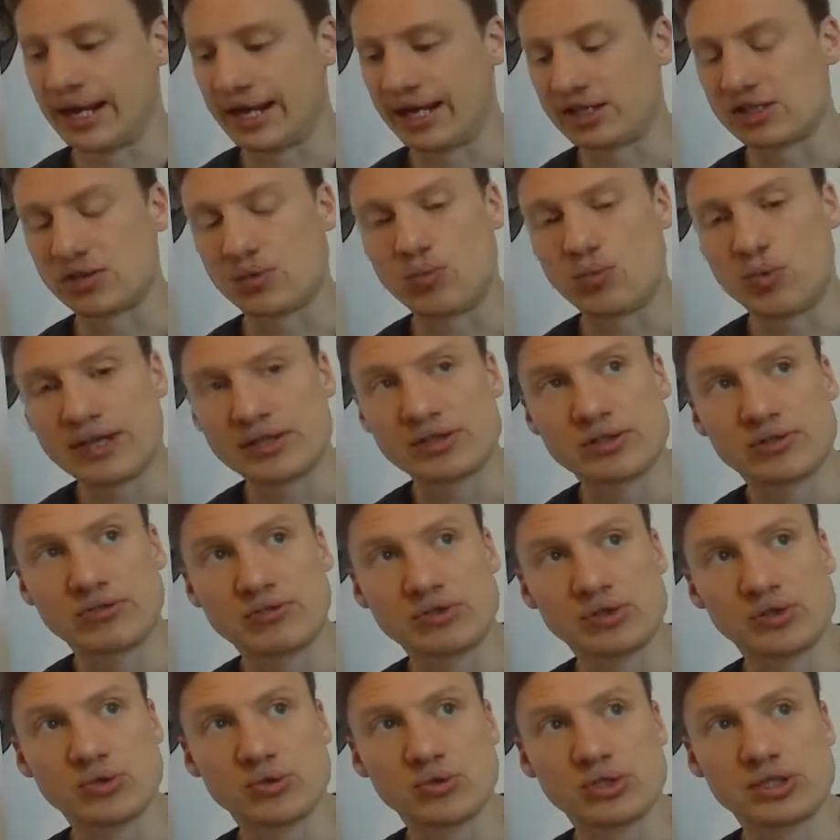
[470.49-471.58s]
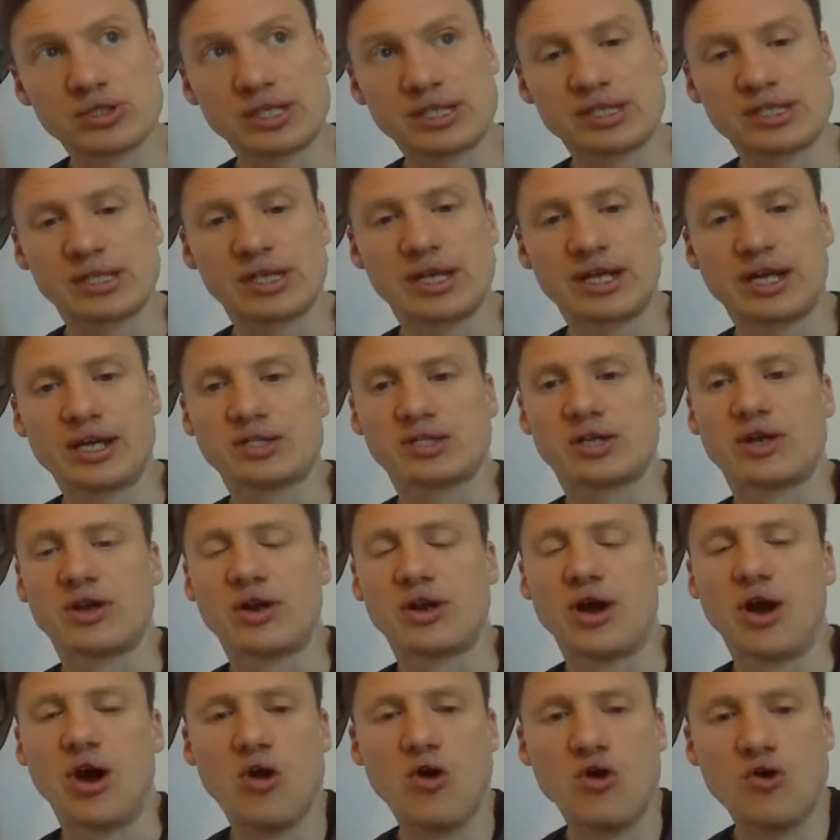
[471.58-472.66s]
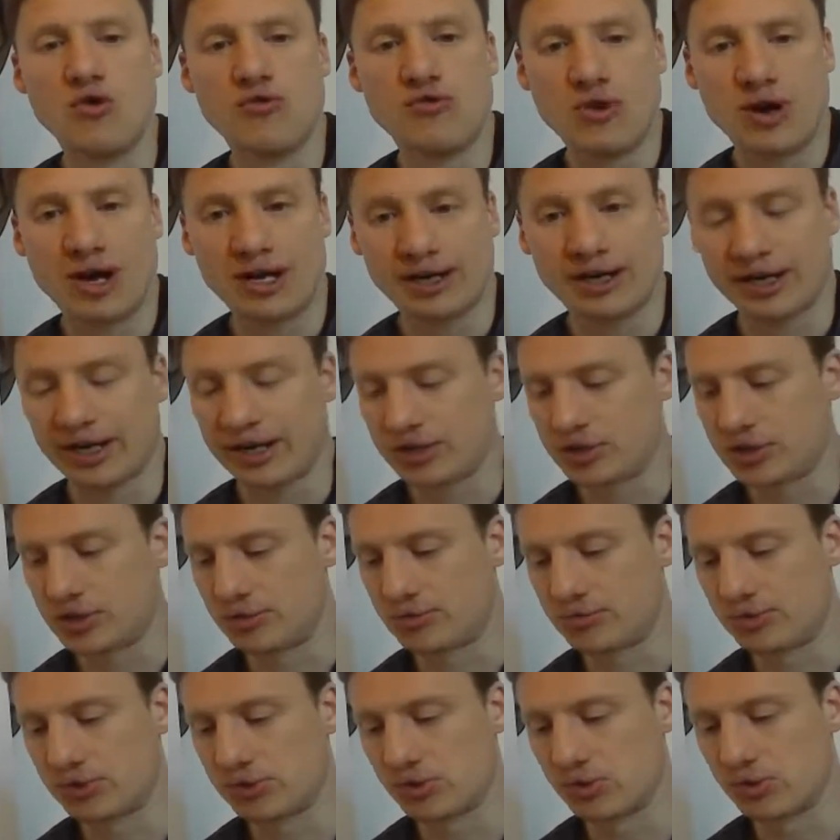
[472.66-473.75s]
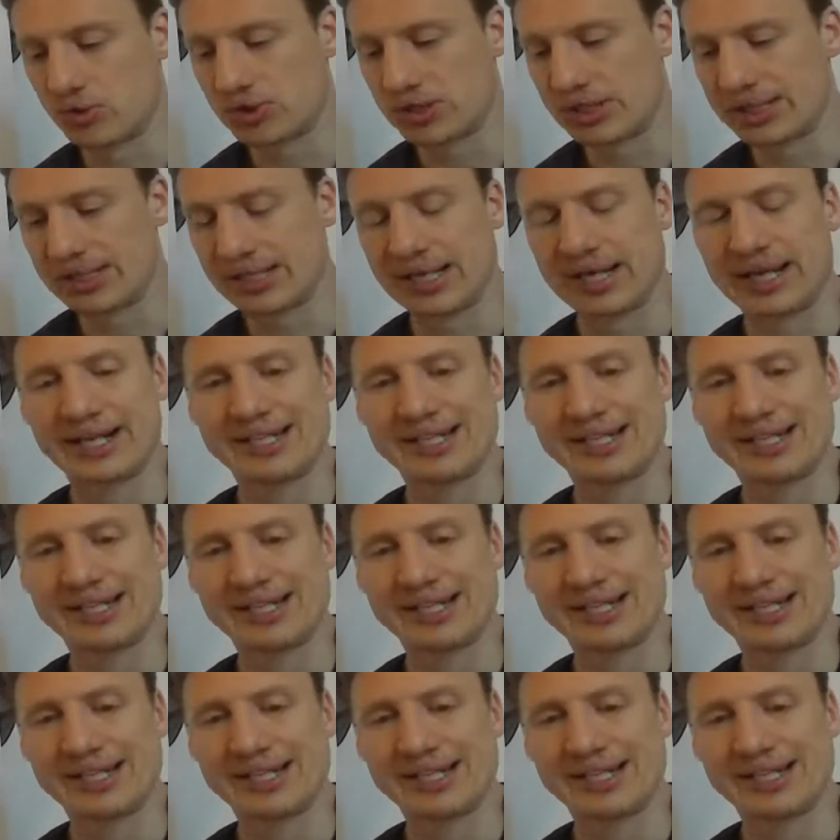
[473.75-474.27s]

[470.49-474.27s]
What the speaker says: It's a waste of resources. It's an over allocation of resources.